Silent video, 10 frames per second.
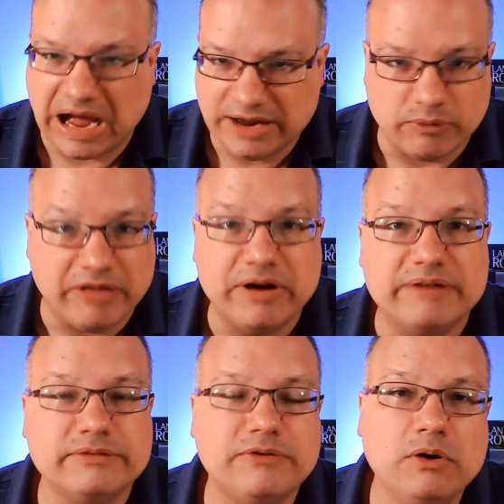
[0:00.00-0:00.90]
I'd rather
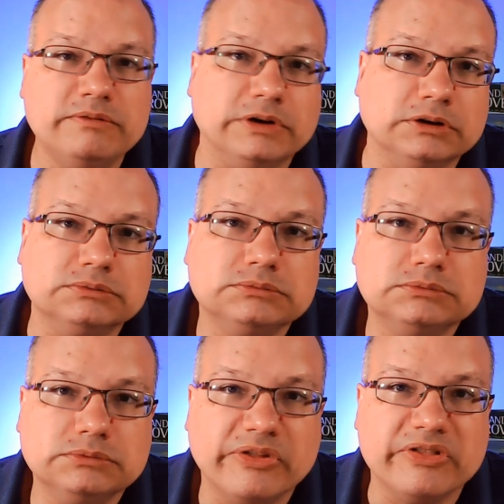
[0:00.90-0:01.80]
have a Volvo
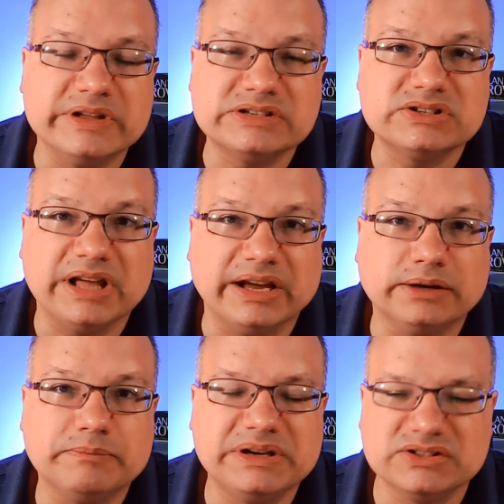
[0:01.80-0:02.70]
than this thing